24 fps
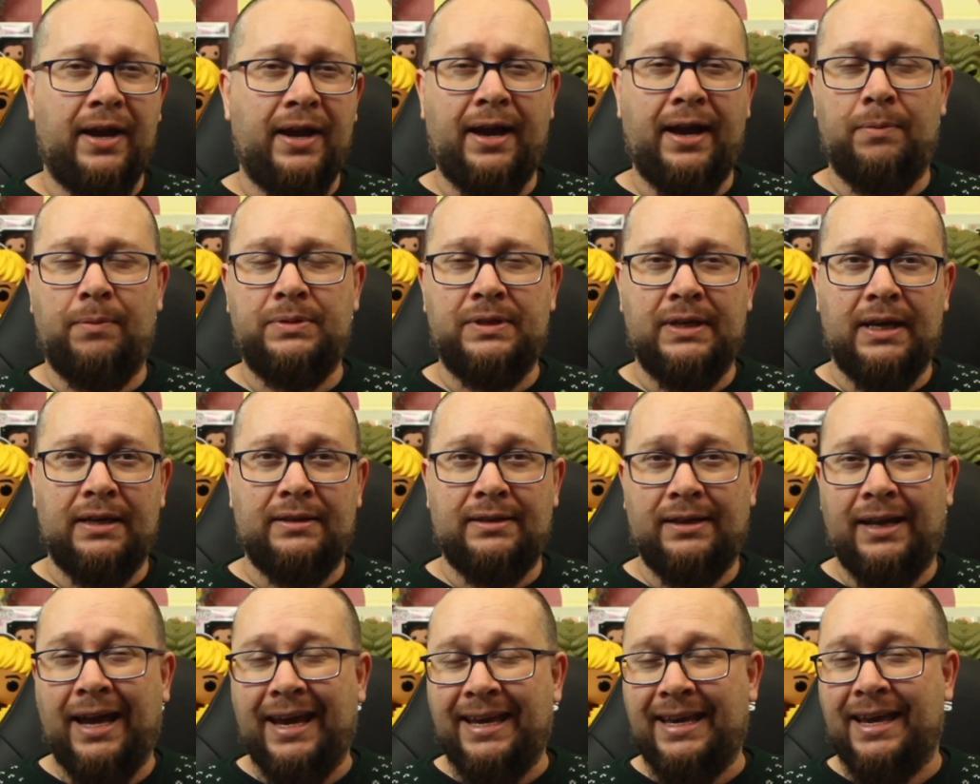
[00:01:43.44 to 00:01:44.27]
upset,
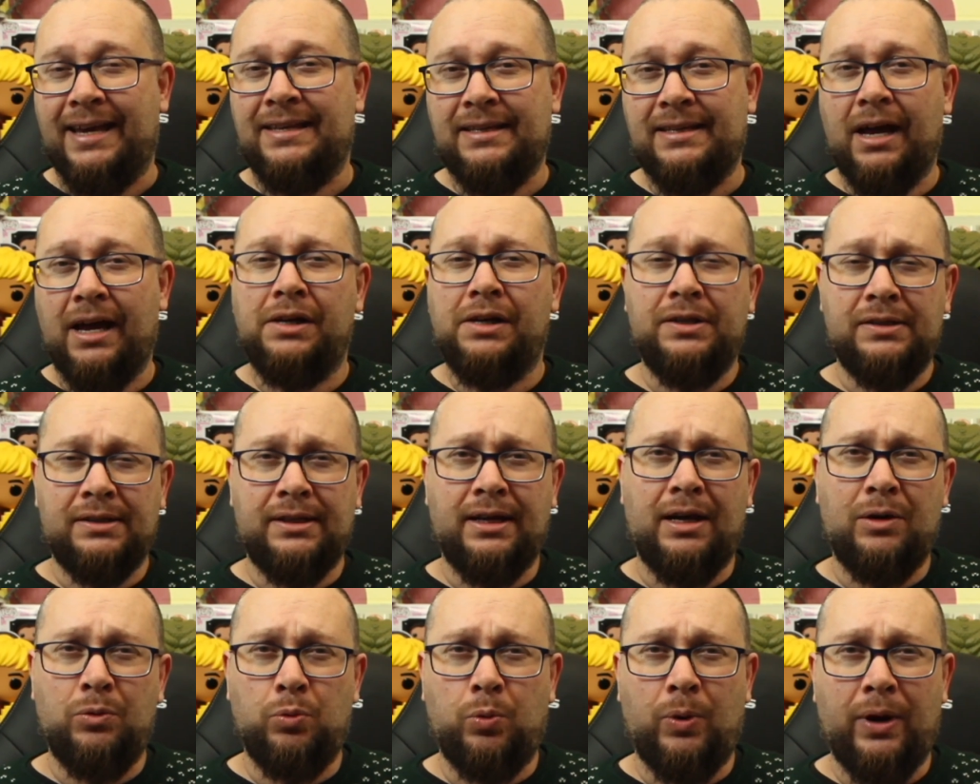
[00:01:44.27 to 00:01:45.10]
and I guess I
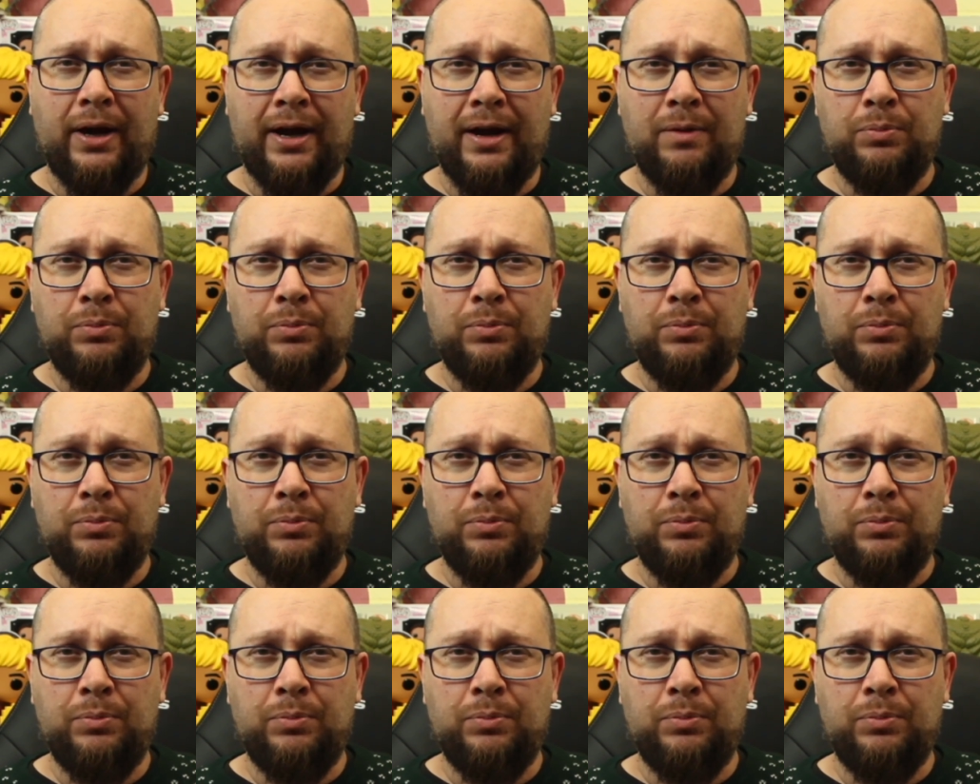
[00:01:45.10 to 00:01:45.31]
understand why,